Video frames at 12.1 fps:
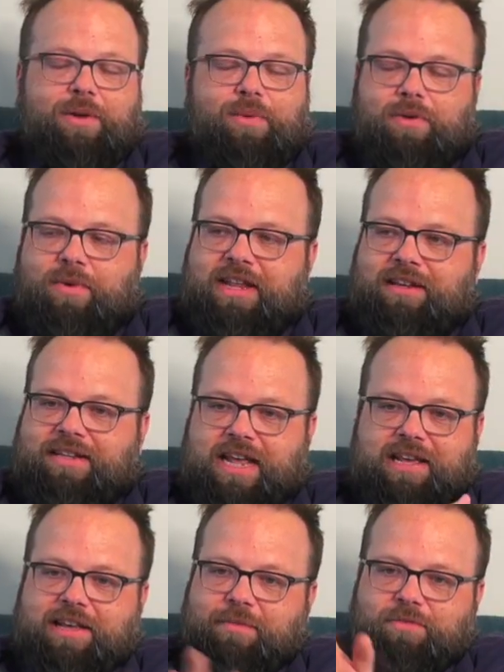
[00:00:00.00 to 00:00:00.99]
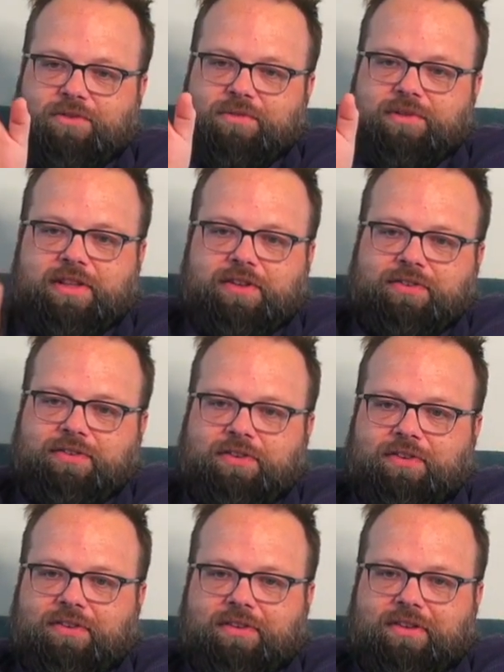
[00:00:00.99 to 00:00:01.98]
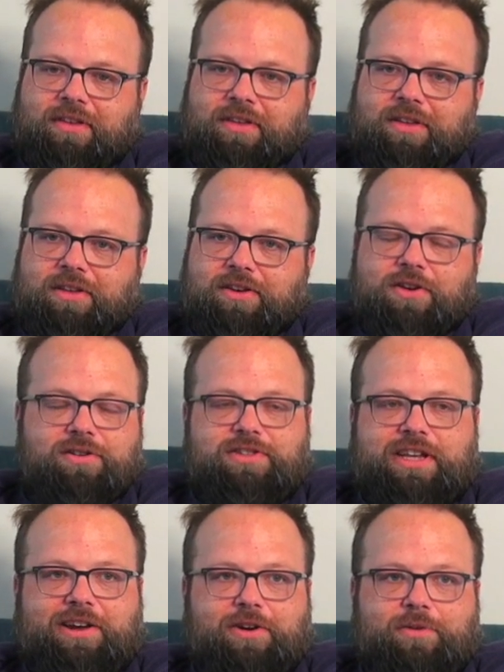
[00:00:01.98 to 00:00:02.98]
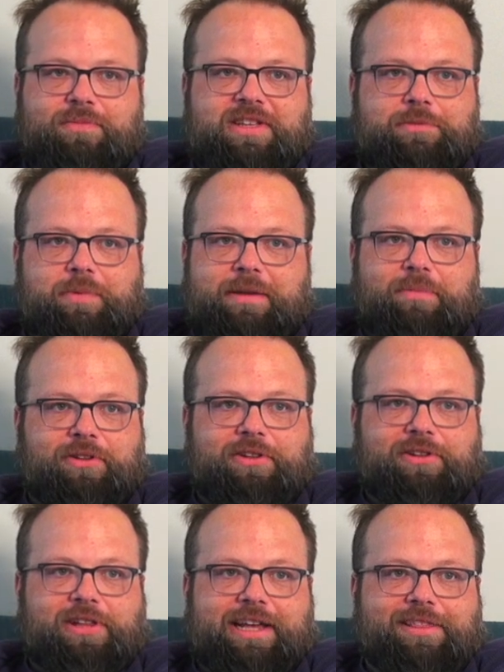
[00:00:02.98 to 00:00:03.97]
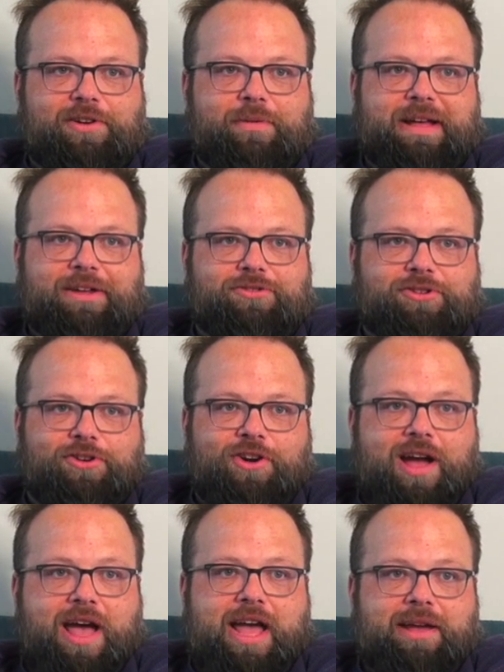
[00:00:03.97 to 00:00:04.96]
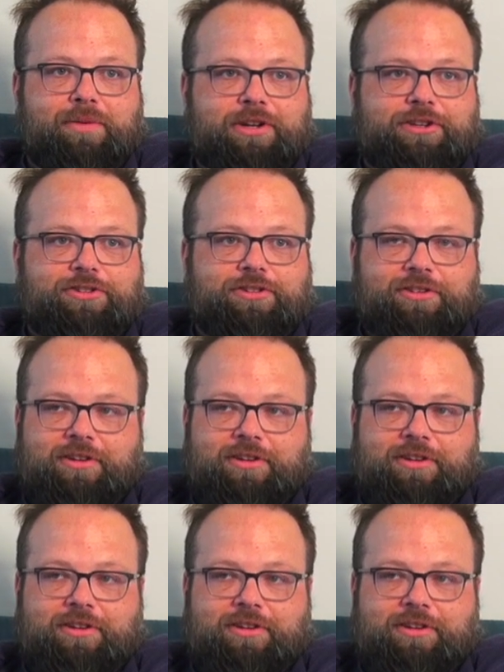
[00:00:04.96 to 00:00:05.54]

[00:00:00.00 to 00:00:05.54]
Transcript: And when we take him through this nursing home, these people look like they're about to cry, which,